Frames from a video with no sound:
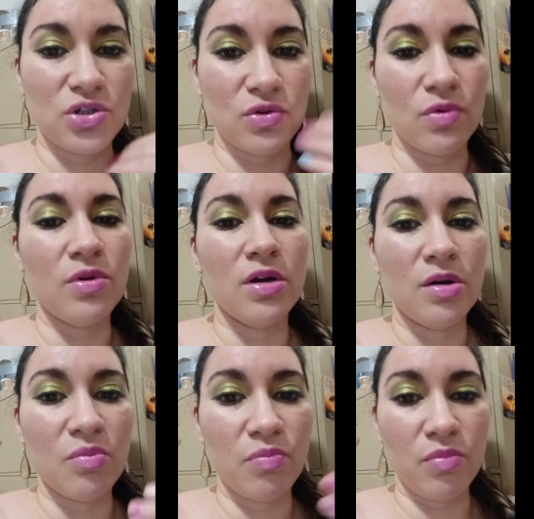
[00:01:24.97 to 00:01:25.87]
building
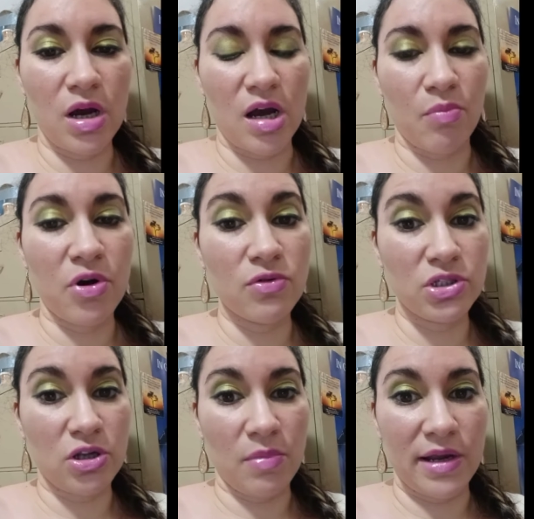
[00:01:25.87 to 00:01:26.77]
up my art
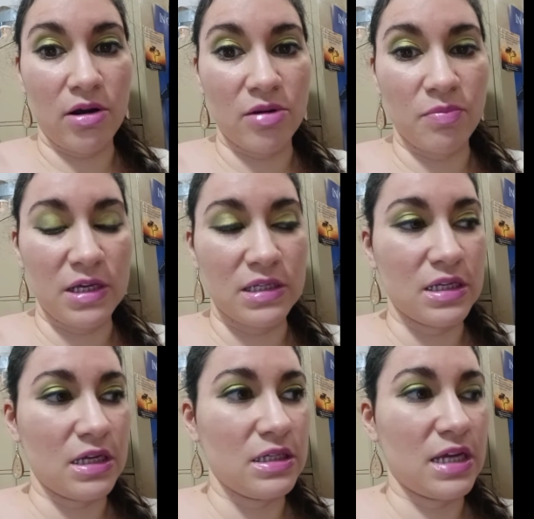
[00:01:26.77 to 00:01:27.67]
career right now at the
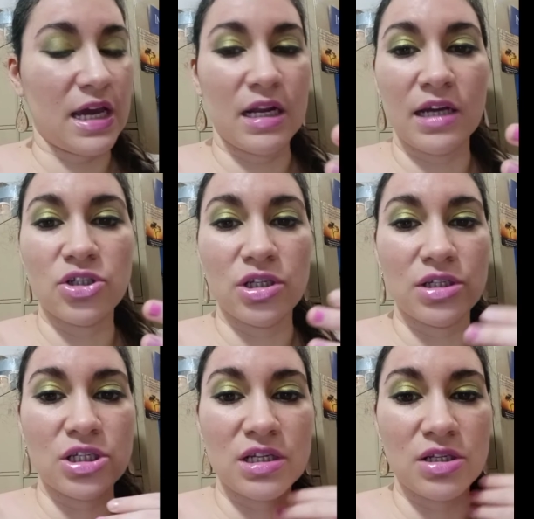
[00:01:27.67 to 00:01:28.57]
moment
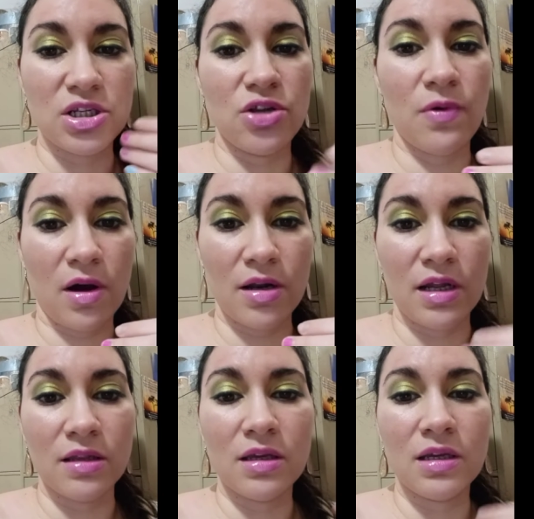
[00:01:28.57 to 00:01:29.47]
so just praise
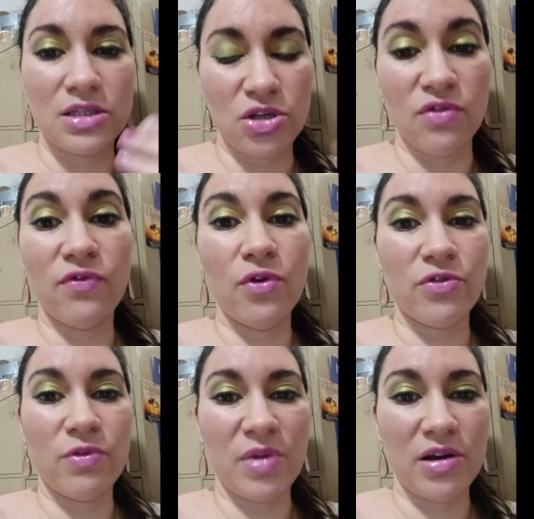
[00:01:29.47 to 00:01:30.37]
God for that, just for making
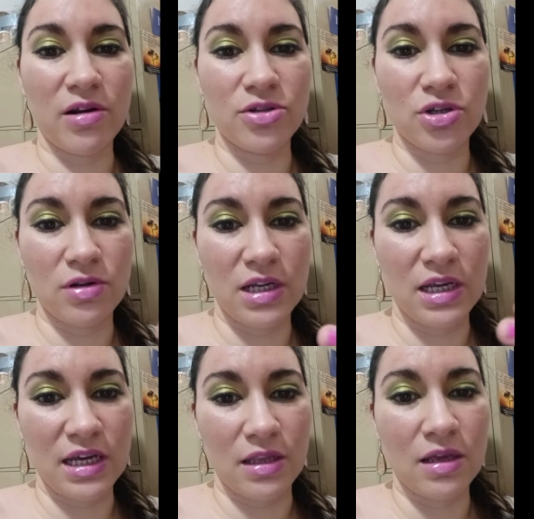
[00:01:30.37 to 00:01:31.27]
it possible.
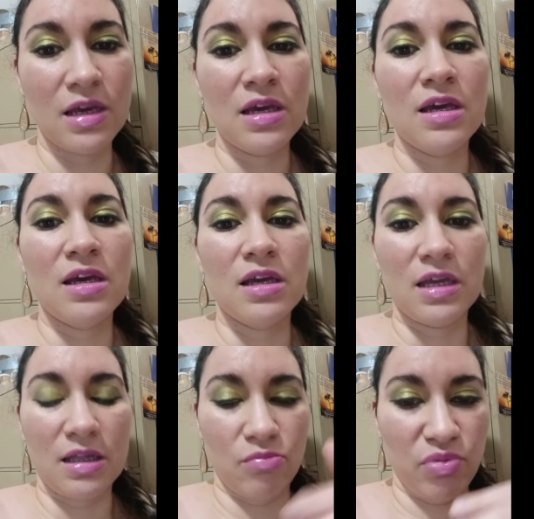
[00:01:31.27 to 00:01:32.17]

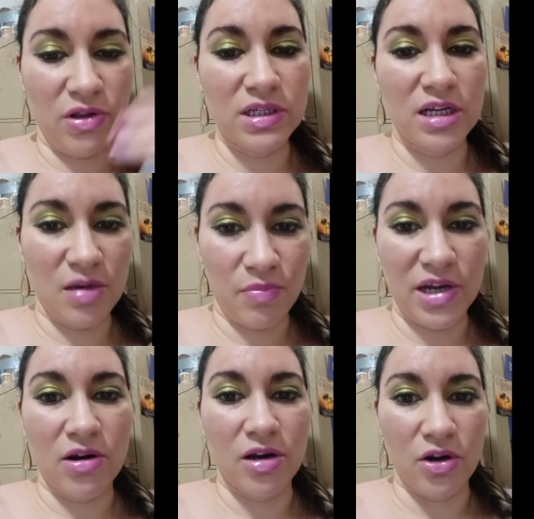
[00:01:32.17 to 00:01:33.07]
And
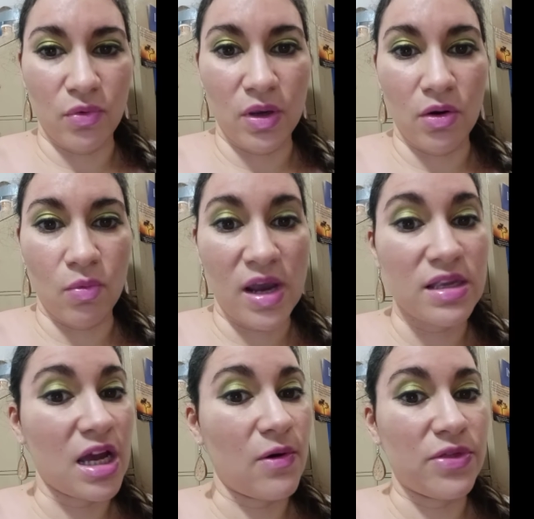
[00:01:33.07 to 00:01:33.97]
that's this
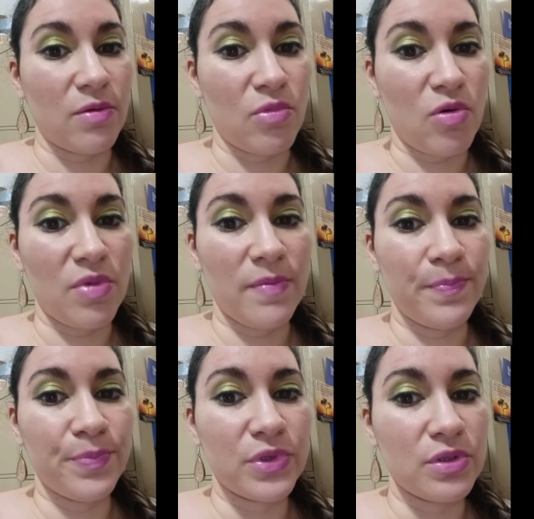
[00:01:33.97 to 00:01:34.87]
thing. And of
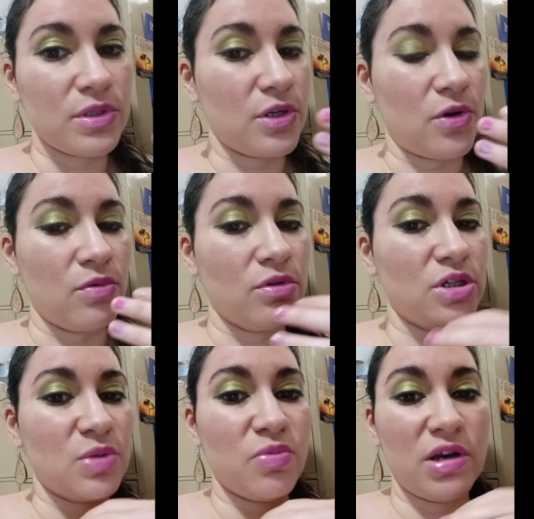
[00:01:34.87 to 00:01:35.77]
course, there's
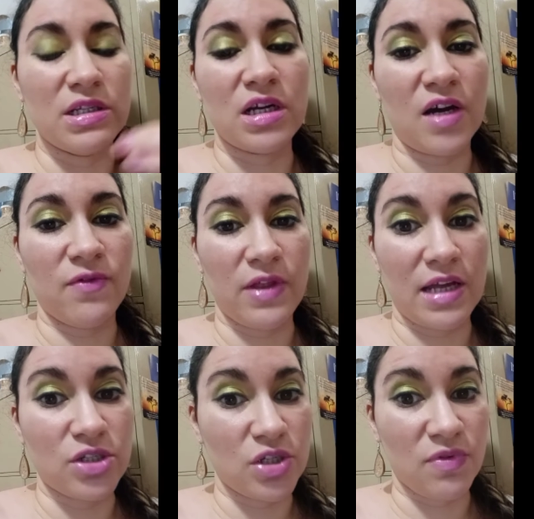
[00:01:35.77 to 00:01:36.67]
also a lot
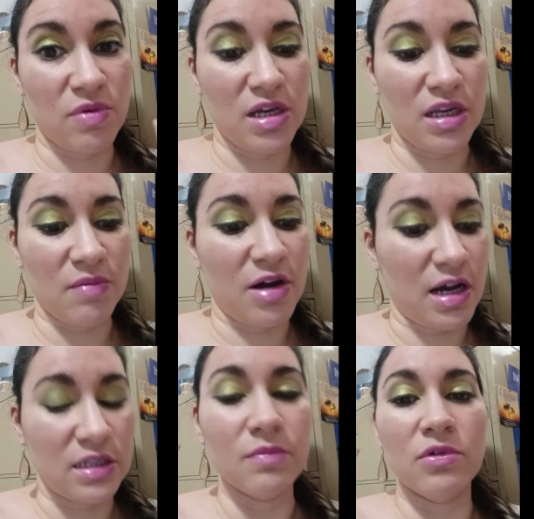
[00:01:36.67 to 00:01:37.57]
of to be thankful for in
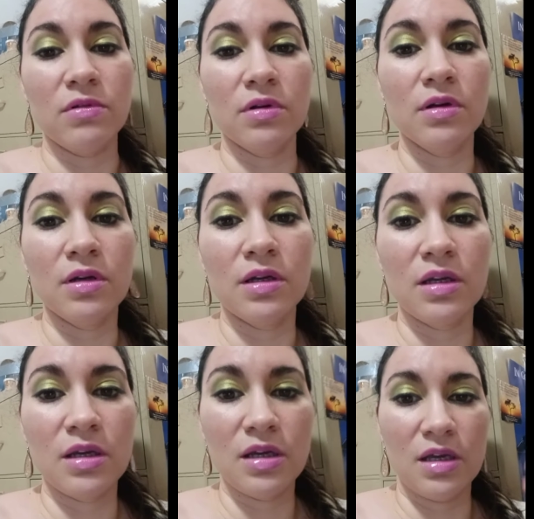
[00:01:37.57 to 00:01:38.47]
my little art business,
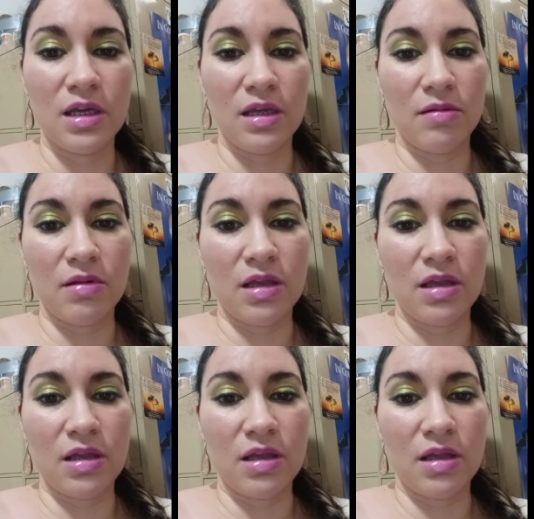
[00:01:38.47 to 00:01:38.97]
as I like to say.